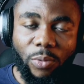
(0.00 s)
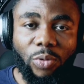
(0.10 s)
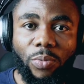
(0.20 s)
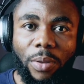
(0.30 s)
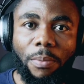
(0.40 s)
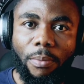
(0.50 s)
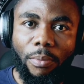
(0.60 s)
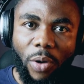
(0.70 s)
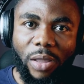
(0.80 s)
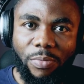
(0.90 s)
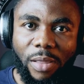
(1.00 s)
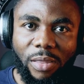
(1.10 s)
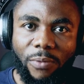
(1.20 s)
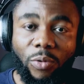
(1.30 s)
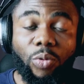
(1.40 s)
which will be more
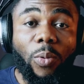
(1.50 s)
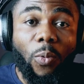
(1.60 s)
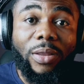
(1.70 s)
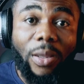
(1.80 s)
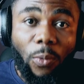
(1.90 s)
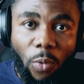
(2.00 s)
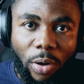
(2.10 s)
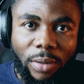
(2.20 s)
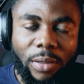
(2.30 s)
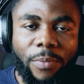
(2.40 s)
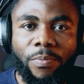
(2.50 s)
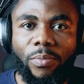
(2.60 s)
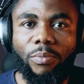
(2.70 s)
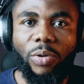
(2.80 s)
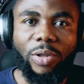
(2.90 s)
expensive, which will be what they want,
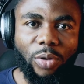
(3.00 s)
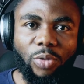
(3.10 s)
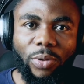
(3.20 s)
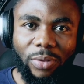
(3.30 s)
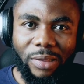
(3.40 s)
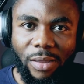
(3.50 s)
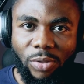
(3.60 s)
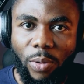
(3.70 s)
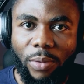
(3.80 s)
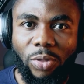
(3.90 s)
but they just want to test you out.